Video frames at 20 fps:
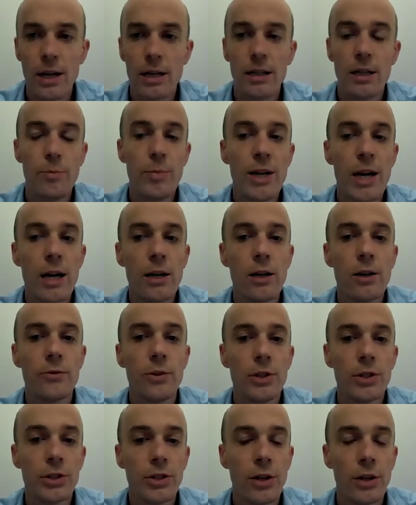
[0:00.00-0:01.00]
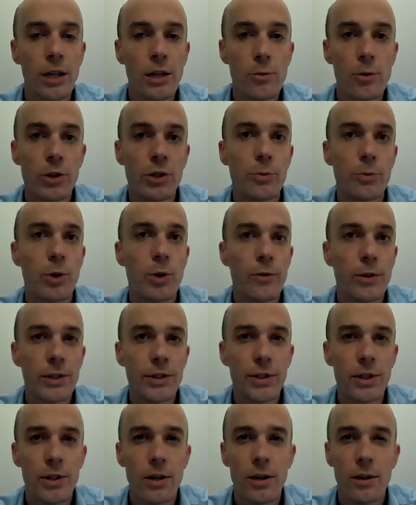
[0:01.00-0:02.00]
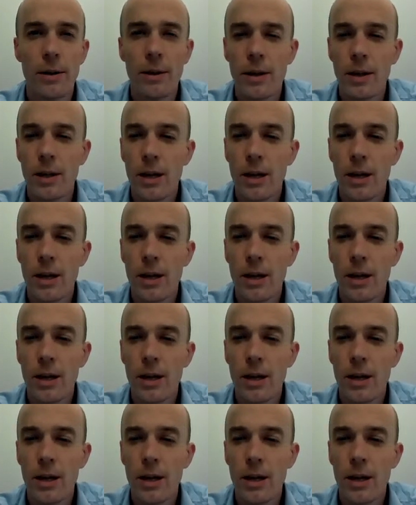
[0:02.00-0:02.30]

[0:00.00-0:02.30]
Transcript: The PI of the study was Professor